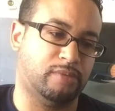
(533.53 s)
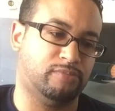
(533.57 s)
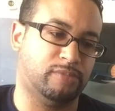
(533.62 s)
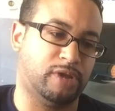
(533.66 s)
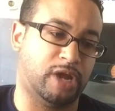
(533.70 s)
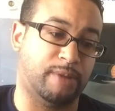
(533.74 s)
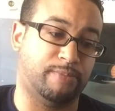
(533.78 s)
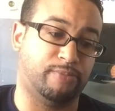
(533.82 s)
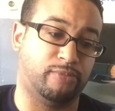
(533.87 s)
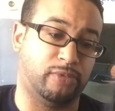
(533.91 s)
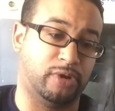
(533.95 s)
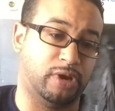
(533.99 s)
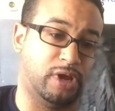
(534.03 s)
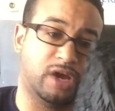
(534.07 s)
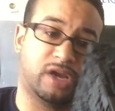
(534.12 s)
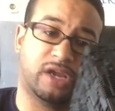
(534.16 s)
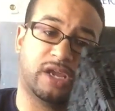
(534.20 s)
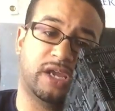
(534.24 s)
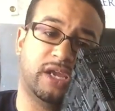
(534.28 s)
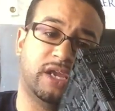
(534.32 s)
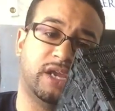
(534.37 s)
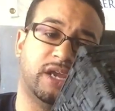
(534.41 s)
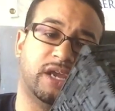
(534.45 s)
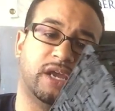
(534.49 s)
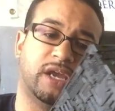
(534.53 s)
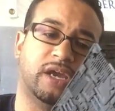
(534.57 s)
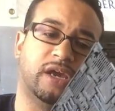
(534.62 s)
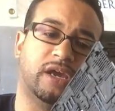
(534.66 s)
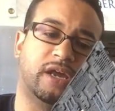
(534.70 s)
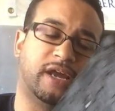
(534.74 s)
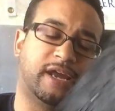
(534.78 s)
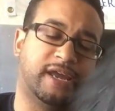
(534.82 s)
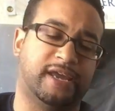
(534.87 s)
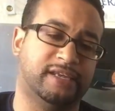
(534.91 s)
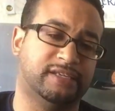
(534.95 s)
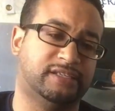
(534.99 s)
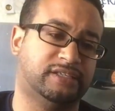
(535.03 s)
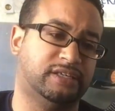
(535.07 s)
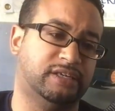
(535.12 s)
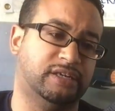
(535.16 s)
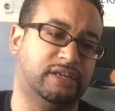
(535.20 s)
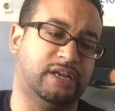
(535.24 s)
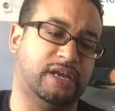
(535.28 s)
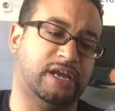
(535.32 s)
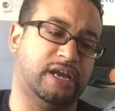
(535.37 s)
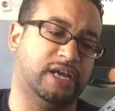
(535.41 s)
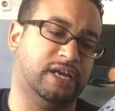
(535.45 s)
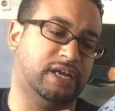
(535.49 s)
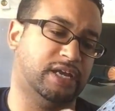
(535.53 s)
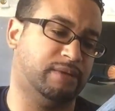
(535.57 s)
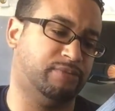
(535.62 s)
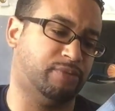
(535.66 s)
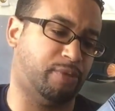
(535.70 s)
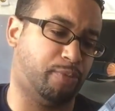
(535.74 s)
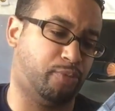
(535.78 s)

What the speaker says: I'm lucky, I guess, and I'm